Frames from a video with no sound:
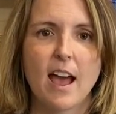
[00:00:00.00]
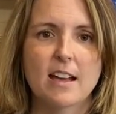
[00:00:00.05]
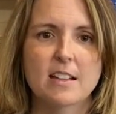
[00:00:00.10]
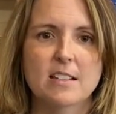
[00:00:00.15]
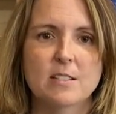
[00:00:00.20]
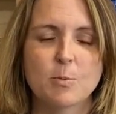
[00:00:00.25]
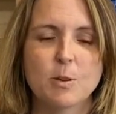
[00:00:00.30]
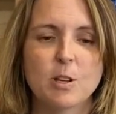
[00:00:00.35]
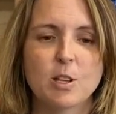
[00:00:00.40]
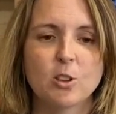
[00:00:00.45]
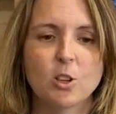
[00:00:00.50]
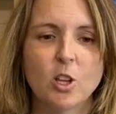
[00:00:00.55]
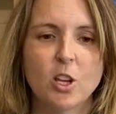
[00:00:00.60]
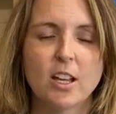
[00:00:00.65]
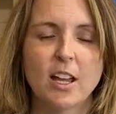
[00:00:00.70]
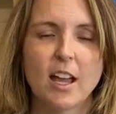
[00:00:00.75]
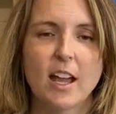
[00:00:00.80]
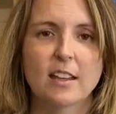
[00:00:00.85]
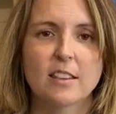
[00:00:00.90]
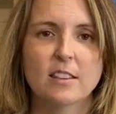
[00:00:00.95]
as we
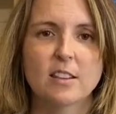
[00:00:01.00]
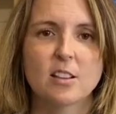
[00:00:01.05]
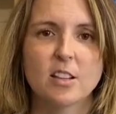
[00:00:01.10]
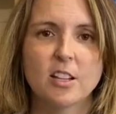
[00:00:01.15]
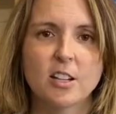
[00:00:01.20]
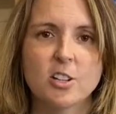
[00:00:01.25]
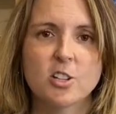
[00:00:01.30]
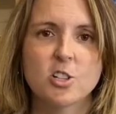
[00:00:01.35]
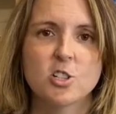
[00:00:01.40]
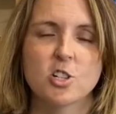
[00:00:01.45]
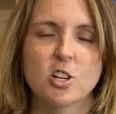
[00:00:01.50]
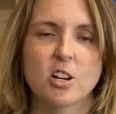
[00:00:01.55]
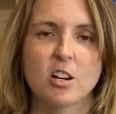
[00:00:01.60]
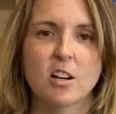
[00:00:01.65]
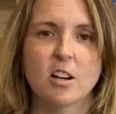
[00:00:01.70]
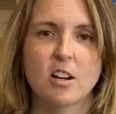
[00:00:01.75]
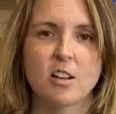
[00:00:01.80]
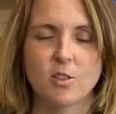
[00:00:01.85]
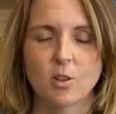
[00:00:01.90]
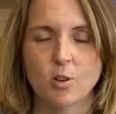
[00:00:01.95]
look at the
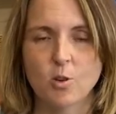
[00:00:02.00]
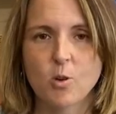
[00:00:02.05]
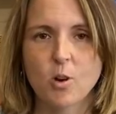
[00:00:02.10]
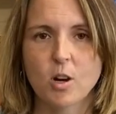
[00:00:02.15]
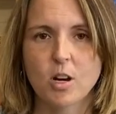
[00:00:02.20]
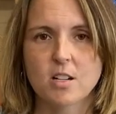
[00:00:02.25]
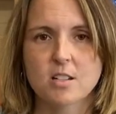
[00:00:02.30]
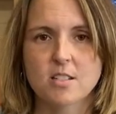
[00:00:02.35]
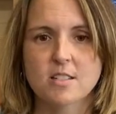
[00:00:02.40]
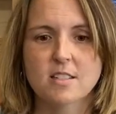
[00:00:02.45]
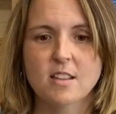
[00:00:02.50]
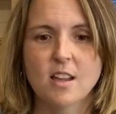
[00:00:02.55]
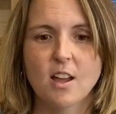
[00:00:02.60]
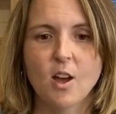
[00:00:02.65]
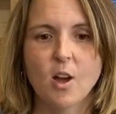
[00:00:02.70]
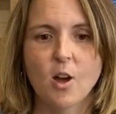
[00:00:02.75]
literature in the course,